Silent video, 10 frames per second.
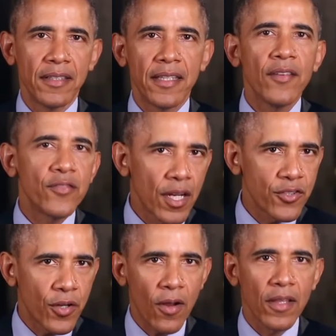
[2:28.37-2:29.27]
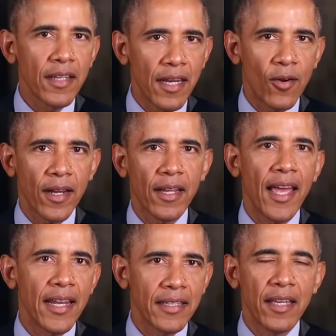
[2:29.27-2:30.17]
give Judge Garland a hearing,
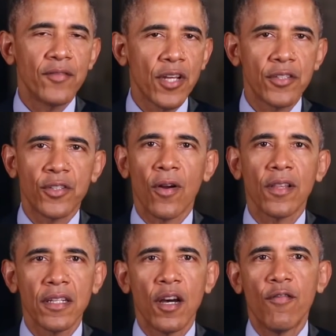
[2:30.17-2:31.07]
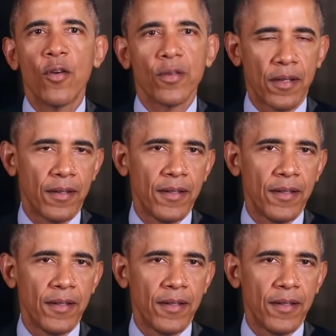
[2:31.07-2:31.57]
and give Judge Garland a vote.